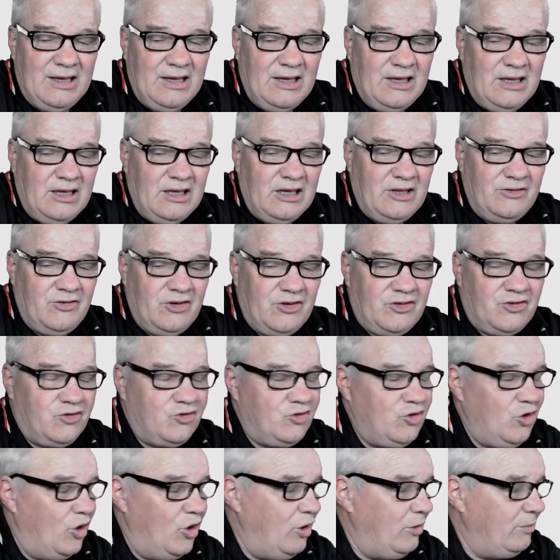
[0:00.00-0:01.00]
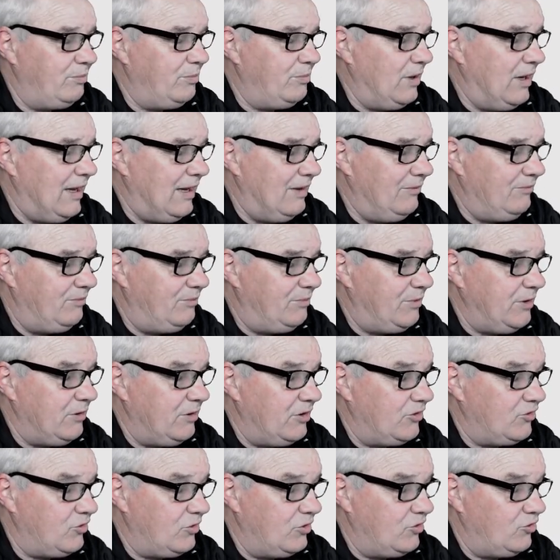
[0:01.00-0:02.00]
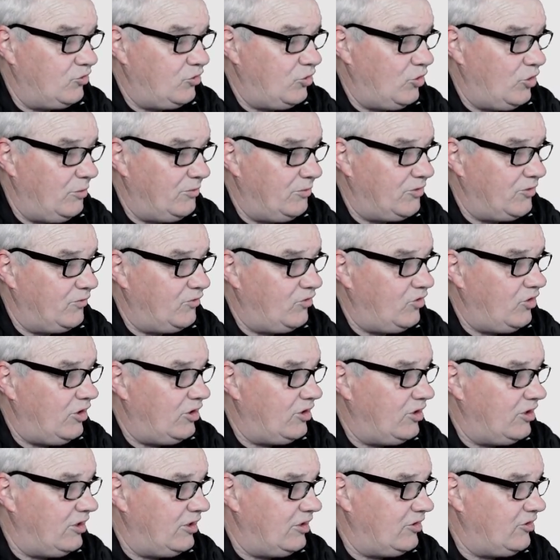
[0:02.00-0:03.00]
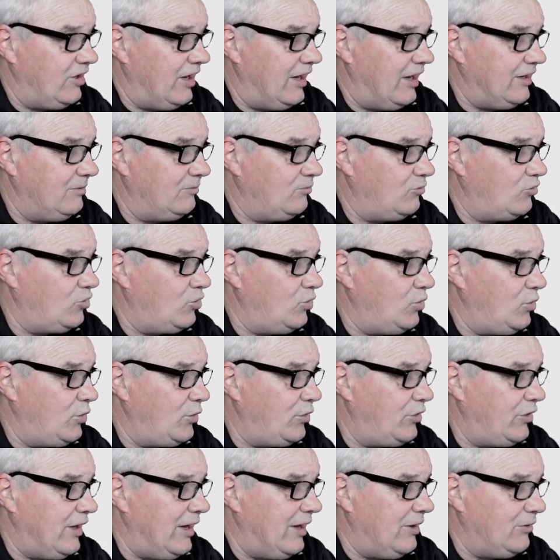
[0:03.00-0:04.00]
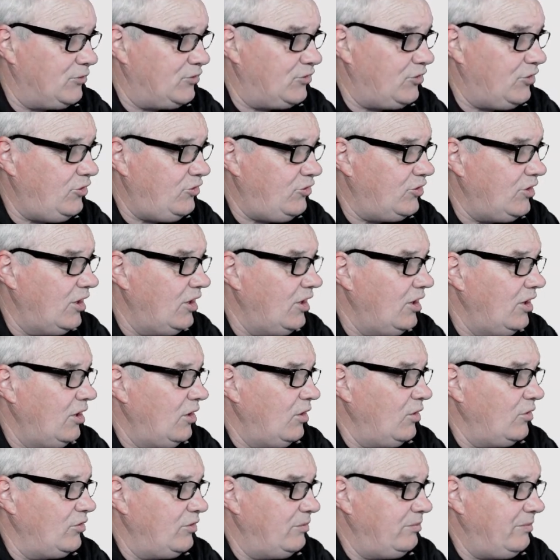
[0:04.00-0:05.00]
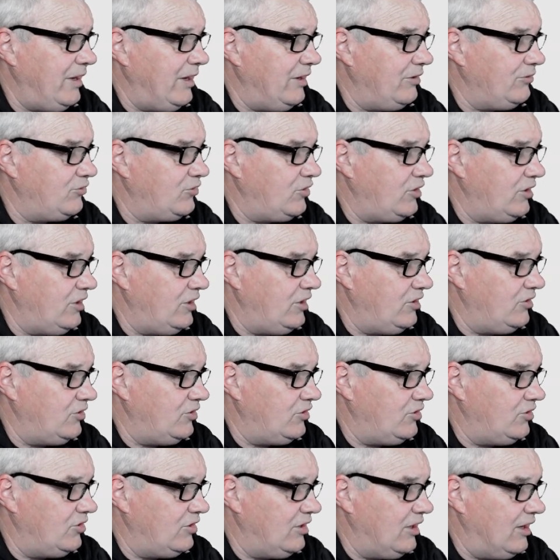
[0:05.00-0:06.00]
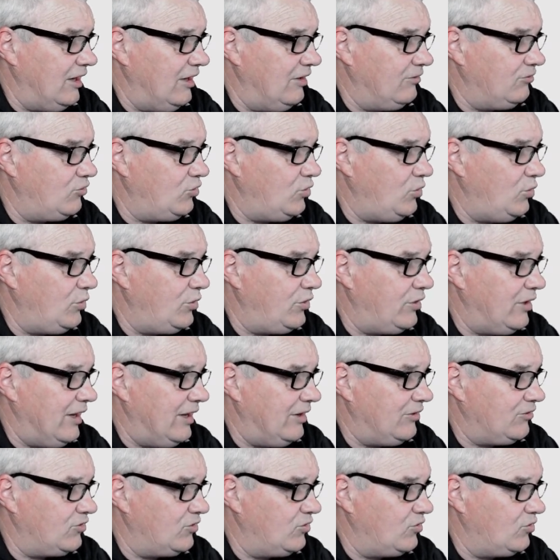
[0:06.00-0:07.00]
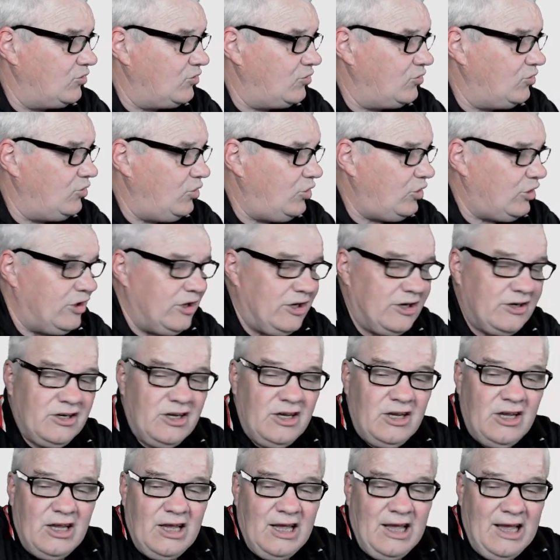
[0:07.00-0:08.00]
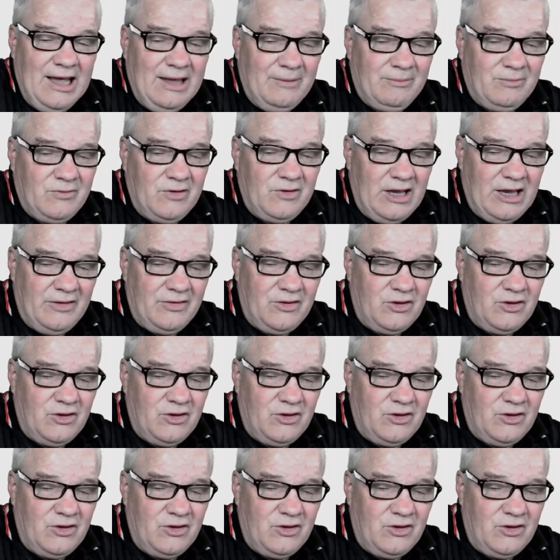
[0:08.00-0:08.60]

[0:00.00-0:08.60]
in this job, bearings are in terms of geodetic datum 2000 on the Mount Eden 2000 circuit. Now